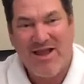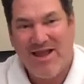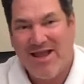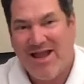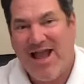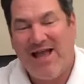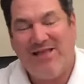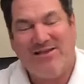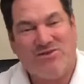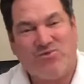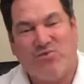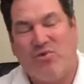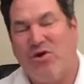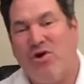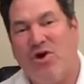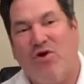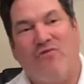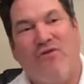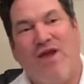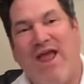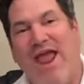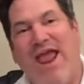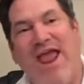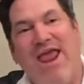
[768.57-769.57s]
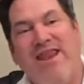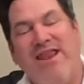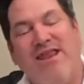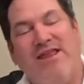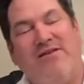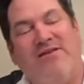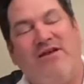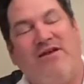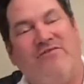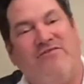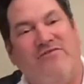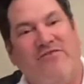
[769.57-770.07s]
Guy that's won over
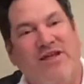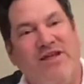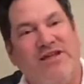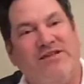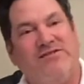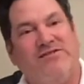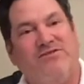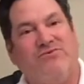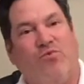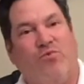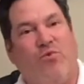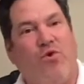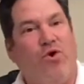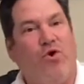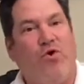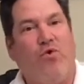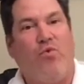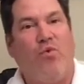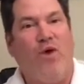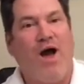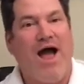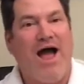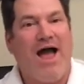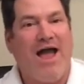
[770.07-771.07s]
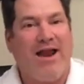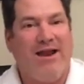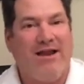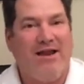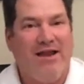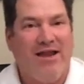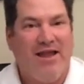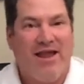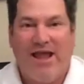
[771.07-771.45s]
80 events worldwide.